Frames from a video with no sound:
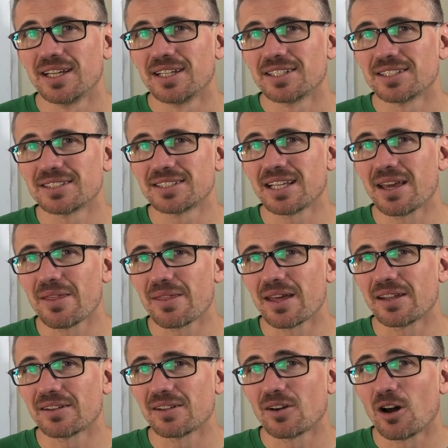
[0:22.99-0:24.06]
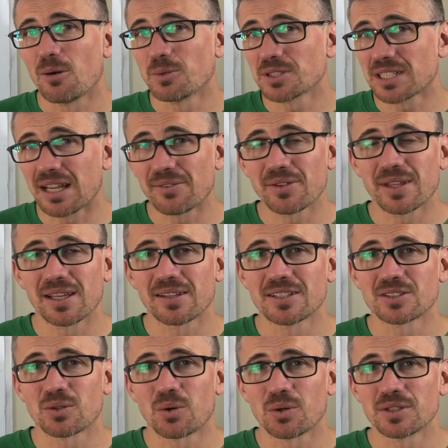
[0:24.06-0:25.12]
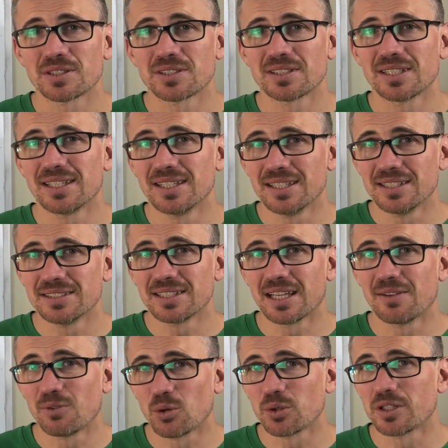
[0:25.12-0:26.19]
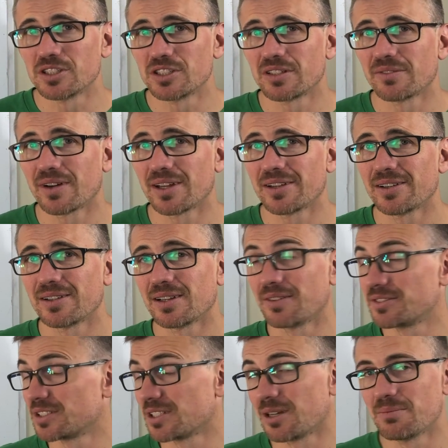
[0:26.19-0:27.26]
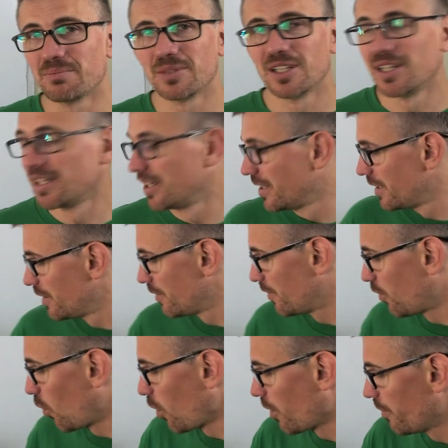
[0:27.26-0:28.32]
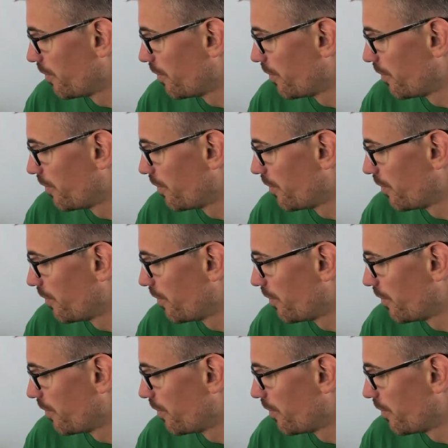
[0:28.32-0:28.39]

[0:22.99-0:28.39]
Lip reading: to say that almost everything in this course is a voltage divider of some form.